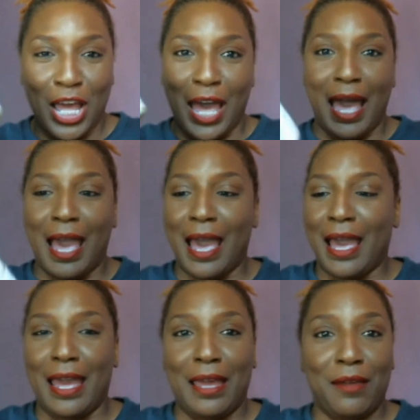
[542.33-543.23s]

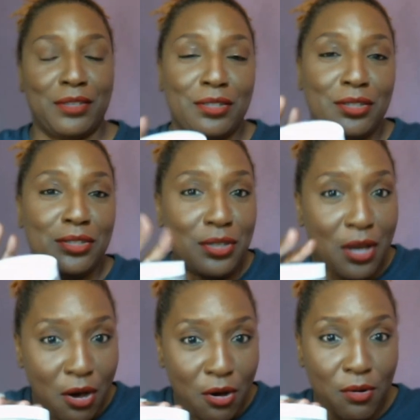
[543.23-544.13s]
I
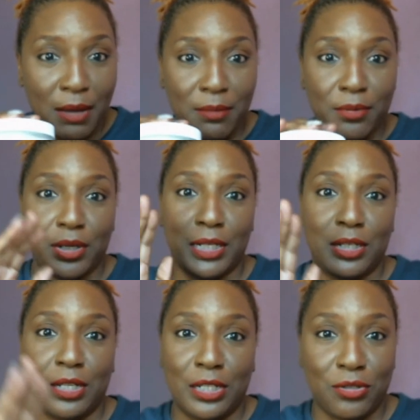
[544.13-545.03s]
know I'm going
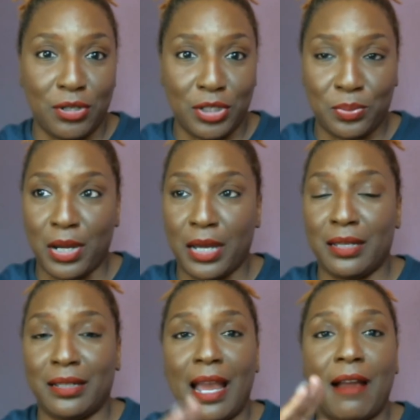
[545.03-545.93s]
to enjoy this
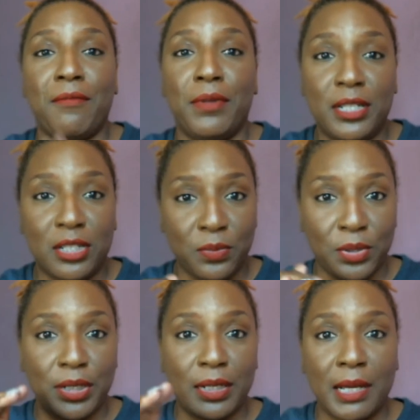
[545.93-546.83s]
product. I really just
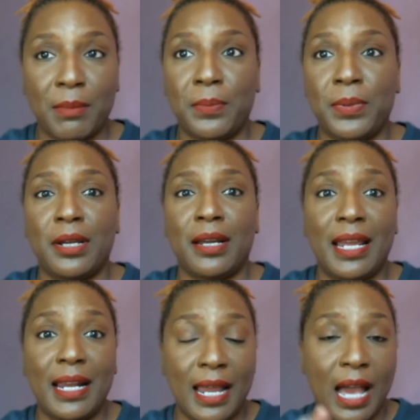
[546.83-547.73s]
wanted to come up here
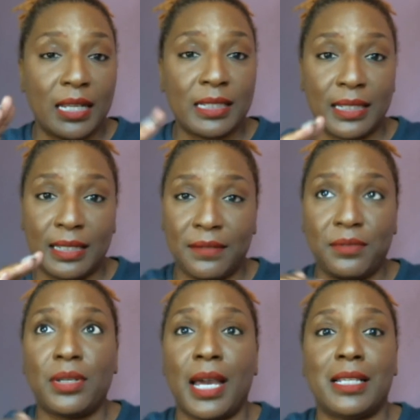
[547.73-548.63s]
and honestly give
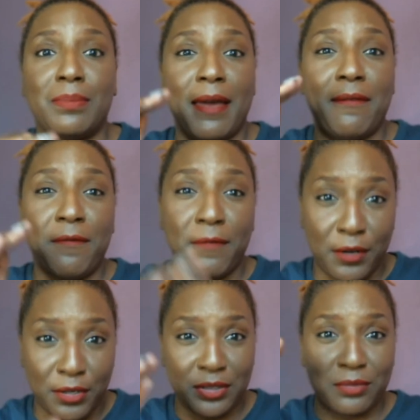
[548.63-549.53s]
you guys my
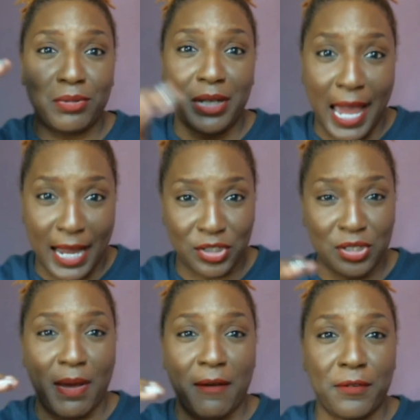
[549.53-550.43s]
first
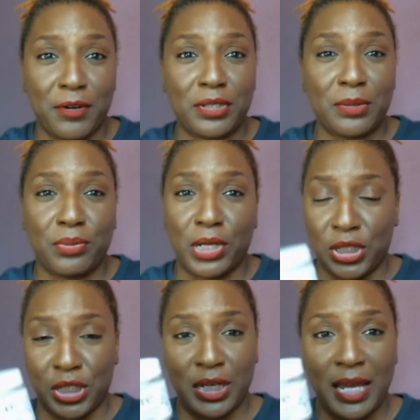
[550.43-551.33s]
reaction, my first
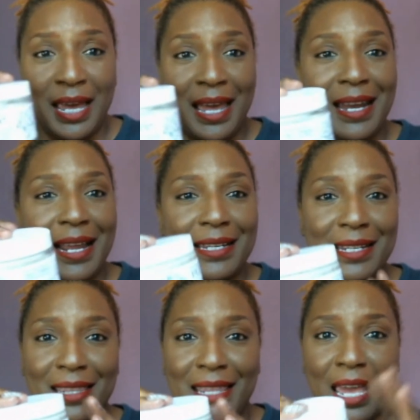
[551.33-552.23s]
impression, and I
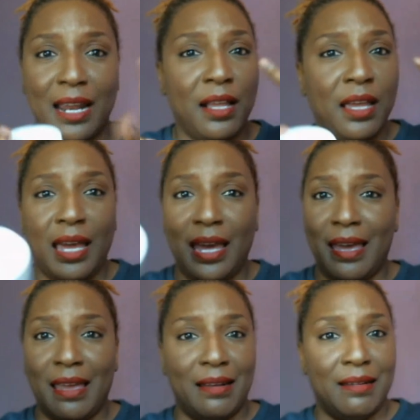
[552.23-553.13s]
did that.
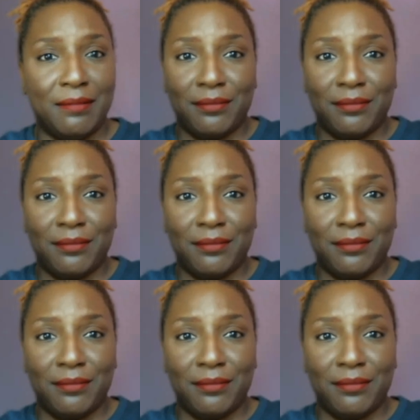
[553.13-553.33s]
And